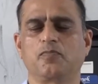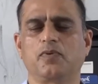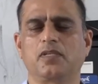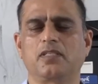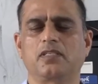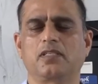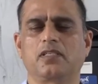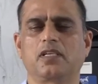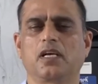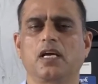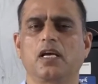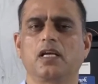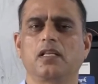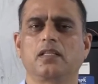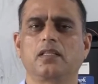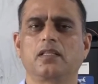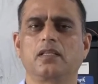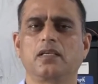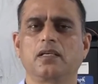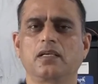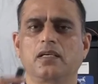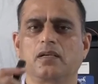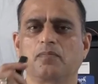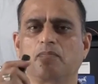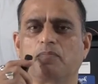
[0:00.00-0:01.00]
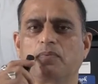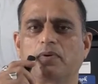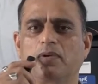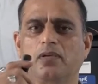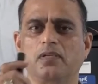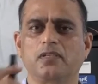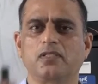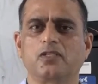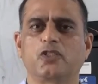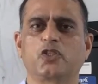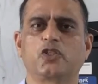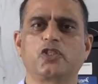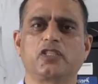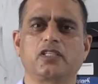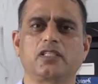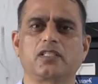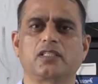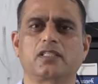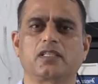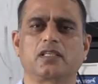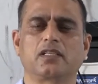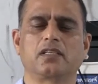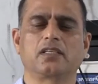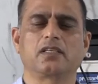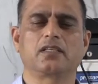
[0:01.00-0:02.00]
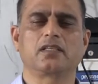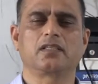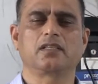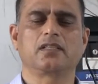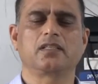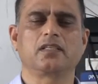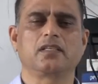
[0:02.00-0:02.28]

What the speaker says: but their pronunciation,